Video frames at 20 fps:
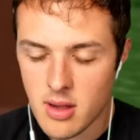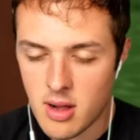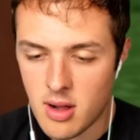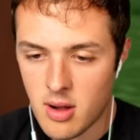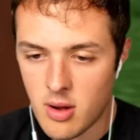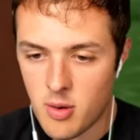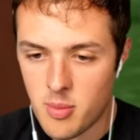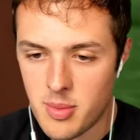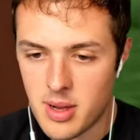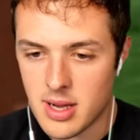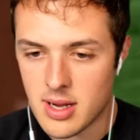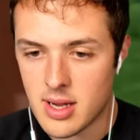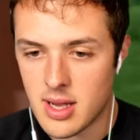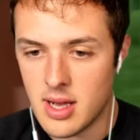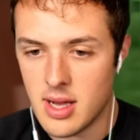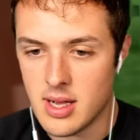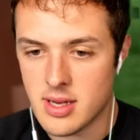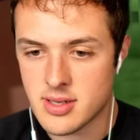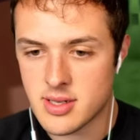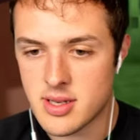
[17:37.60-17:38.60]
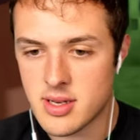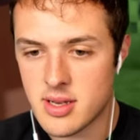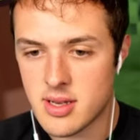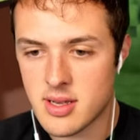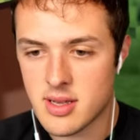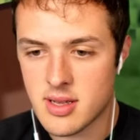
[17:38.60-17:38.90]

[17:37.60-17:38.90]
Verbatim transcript: Oh my gosh.